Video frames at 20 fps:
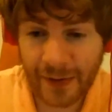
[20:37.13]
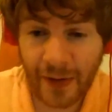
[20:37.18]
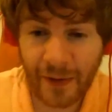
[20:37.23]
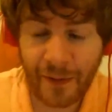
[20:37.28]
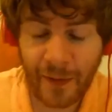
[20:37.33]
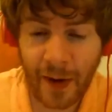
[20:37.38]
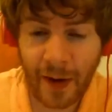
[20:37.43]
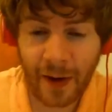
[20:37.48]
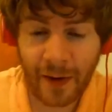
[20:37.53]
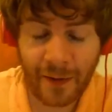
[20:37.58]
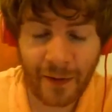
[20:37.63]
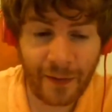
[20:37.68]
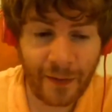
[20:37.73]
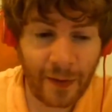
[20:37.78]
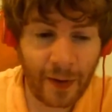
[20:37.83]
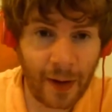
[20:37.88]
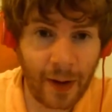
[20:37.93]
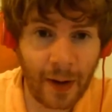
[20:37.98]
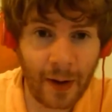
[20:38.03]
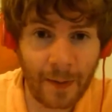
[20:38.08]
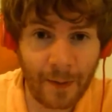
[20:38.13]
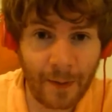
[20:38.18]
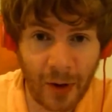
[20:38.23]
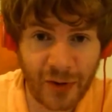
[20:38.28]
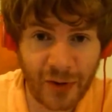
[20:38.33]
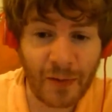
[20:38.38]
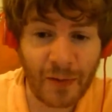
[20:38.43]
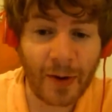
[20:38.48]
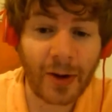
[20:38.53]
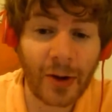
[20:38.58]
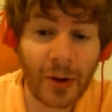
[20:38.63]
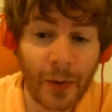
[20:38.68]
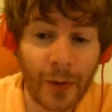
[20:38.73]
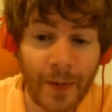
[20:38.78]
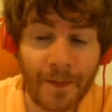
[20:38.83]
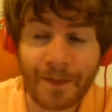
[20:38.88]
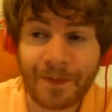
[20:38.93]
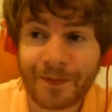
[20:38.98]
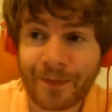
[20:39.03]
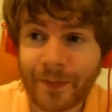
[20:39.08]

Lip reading: of Marshall McLuhan,